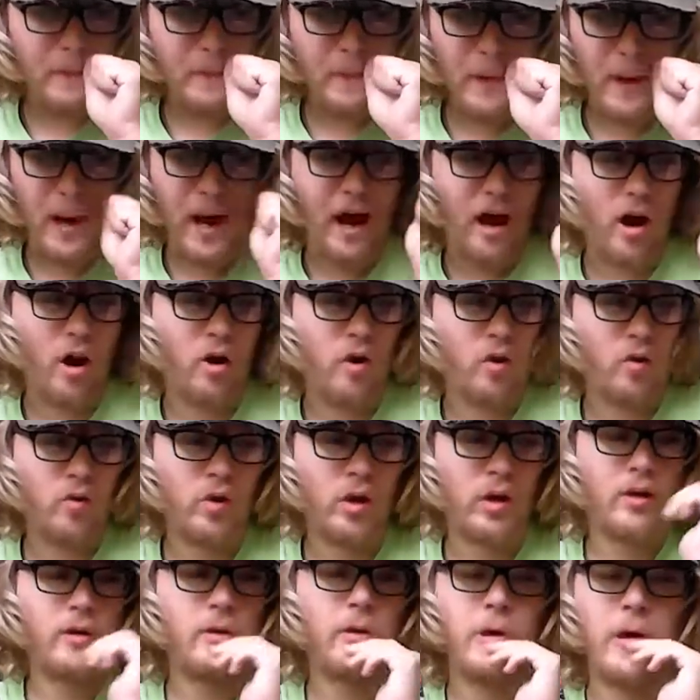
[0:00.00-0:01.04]
now,
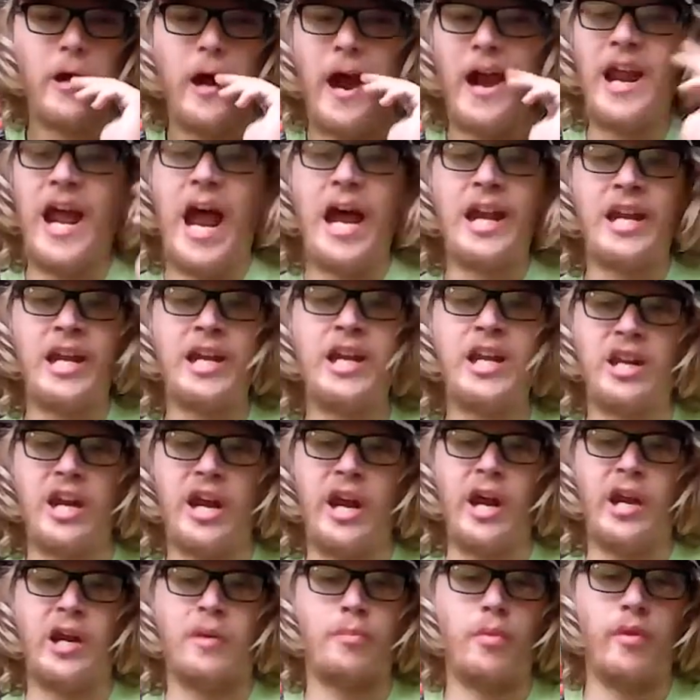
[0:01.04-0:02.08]
I did
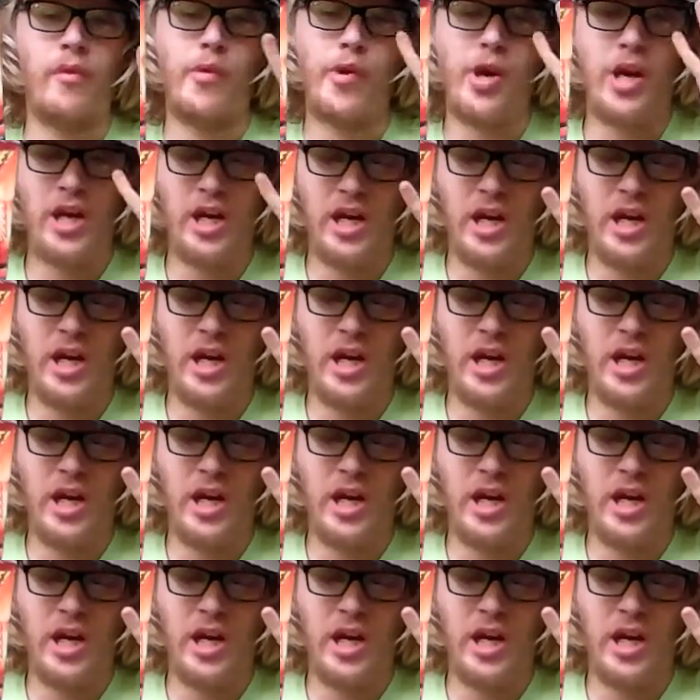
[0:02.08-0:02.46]
say the movie was